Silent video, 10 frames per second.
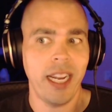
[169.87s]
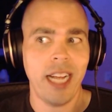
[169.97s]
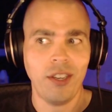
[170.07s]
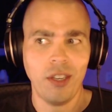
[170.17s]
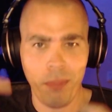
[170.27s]
And
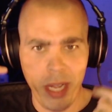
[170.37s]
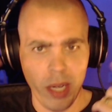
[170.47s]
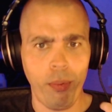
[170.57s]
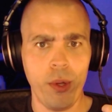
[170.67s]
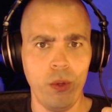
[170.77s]
that's just being
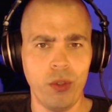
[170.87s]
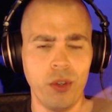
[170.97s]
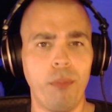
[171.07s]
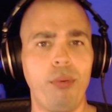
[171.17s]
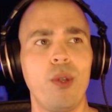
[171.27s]
the
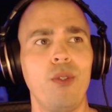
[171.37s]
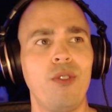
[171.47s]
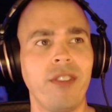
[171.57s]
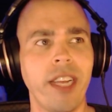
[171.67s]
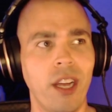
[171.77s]
producer. A
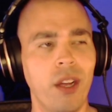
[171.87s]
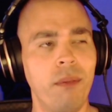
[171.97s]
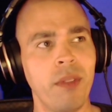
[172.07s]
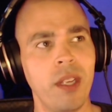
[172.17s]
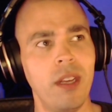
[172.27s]
producer's like
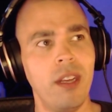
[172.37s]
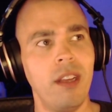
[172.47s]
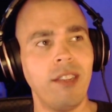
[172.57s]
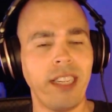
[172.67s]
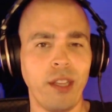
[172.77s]

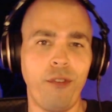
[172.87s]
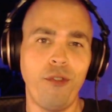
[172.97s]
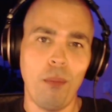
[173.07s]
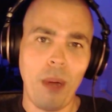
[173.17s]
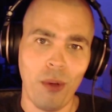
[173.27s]
it's like the
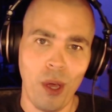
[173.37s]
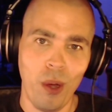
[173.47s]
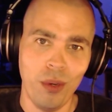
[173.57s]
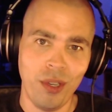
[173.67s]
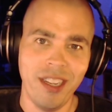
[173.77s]
football
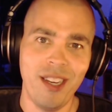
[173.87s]
coach.